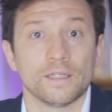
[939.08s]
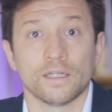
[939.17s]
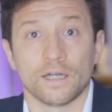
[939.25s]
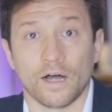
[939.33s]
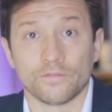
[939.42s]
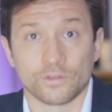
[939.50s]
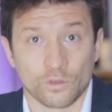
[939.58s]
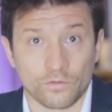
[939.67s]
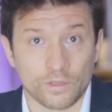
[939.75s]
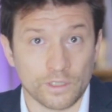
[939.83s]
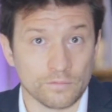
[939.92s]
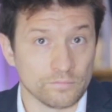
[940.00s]
After over
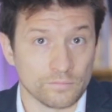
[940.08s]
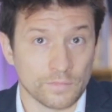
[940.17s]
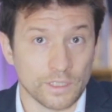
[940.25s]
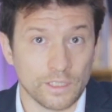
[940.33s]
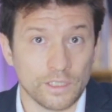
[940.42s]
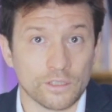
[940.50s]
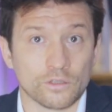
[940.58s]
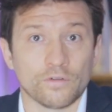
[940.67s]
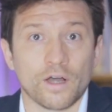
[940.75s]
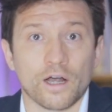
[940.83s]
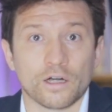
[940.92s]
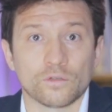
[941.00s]
a year of
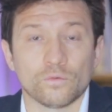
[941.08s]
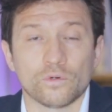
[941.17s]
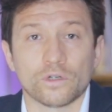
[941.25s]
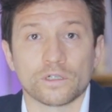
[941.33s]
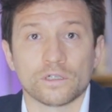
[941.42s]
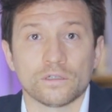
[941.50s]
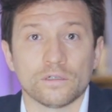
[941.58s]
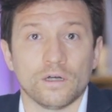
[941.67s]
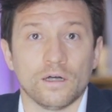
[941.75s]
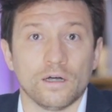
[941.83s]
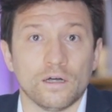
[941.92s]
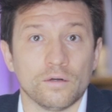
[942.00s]
hard work,
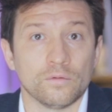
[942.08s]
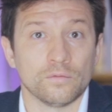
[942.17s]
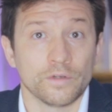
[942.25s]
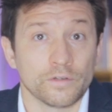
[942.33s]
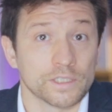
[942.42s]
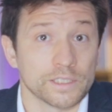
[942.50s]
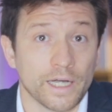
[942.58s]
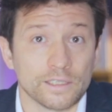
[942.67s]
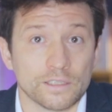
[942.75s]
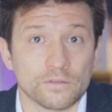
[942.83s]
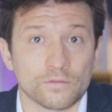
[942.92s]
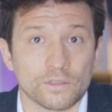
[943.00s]
uh, we're excited
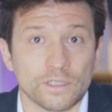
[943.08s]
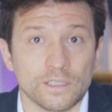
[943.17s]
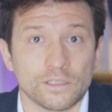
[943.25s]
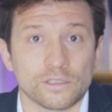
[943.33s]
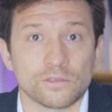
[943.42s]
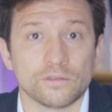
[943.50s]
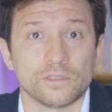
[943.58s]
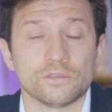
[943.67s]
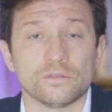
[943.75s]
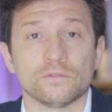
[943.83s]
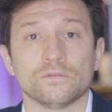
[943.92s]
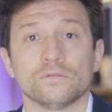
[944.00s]
for the industry
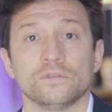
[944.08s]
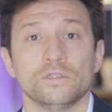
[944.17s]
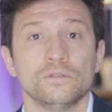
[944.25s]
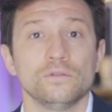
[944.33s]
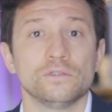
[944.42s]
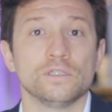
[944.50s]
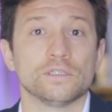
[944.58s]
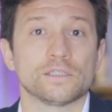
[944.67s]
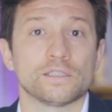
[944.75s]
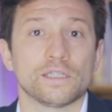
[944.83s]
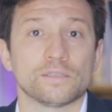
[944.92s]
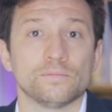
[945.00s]
to use this
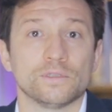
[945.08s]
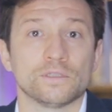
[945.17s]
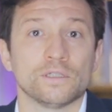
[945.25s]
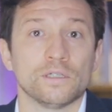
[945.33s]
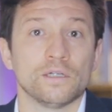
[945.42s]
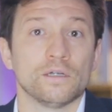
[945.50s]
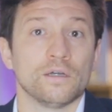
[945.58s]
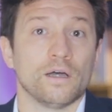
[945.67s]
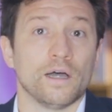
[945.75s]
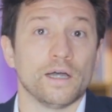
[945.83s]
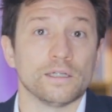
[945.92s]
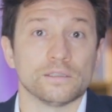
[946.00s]
assessment
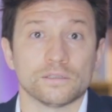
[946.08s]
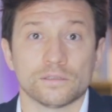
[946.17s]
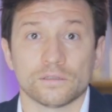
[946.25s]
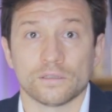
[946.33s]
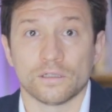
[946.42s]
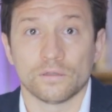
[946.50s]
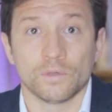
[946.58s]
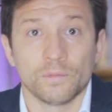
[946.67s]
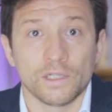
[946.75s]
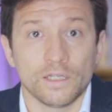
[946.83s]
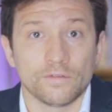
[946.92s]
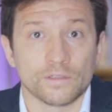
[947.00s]
and uh, we
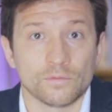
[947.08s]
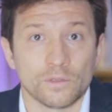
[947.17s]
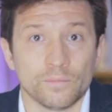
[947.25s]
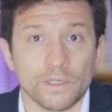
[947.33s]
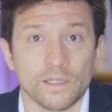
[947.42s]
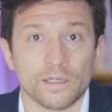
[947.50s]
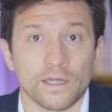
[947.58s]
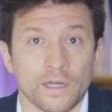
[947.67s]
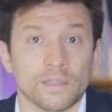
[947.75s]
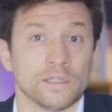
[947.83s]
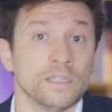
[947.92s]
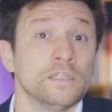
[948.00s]
believe it will be an,
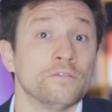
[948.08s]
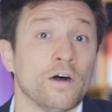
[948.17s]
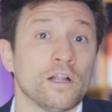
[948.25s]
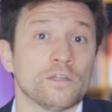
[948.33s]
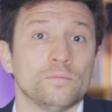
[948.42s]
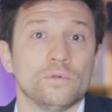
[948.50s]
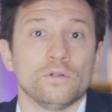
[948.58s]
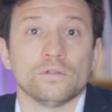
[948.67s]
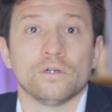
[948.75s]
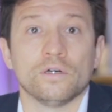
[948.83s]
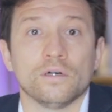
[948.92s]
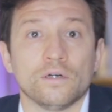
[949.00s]
an invaluable
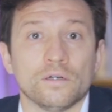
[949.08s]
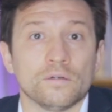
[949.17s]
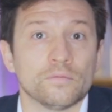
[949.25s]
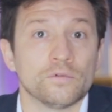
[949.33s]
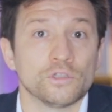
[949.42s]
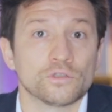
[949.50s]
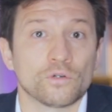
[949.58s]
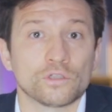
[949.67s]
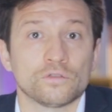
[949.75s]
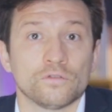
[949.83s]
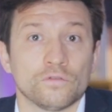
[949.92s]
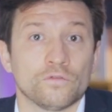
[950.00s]
uh, resource
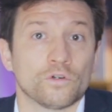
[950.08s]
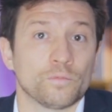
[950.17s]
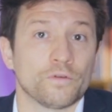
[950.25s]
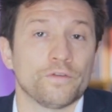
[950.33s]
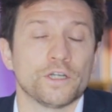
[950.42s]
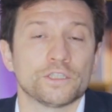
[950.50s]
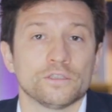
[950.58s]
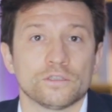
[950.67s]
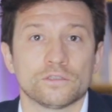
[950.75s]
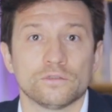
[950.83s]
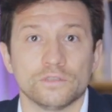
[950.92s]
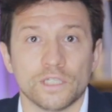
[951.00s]
for professionals
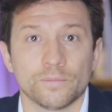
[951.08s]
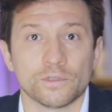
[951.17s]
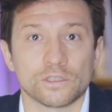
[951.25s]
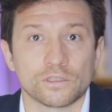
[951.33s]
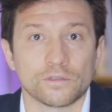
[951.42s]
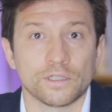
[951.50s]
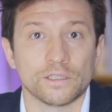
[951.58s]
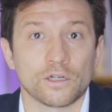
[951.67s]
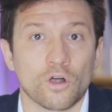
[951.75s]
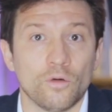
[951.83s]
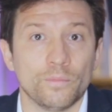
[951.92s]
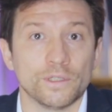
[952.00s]
to demonstrate their
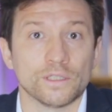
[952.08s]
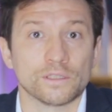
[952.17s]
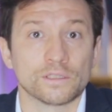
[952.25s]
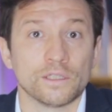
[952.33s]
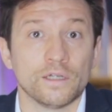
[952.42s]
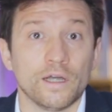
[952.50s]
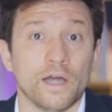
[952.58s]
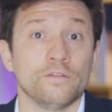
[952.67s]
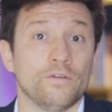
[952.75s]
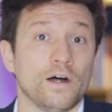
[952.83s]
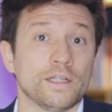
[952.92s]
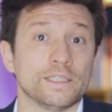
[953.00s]
competence and
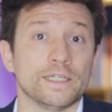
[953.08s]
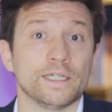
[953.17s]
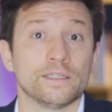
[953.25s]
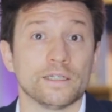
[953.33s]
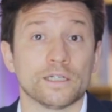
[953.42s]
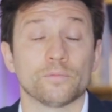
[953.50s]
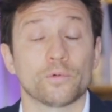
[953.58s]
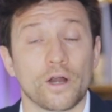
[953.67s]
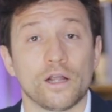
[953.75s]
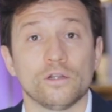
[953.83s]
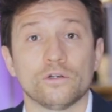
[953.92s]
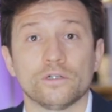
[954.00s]
validate their prior
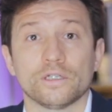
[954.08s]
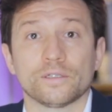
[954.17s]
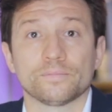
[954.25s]
learning.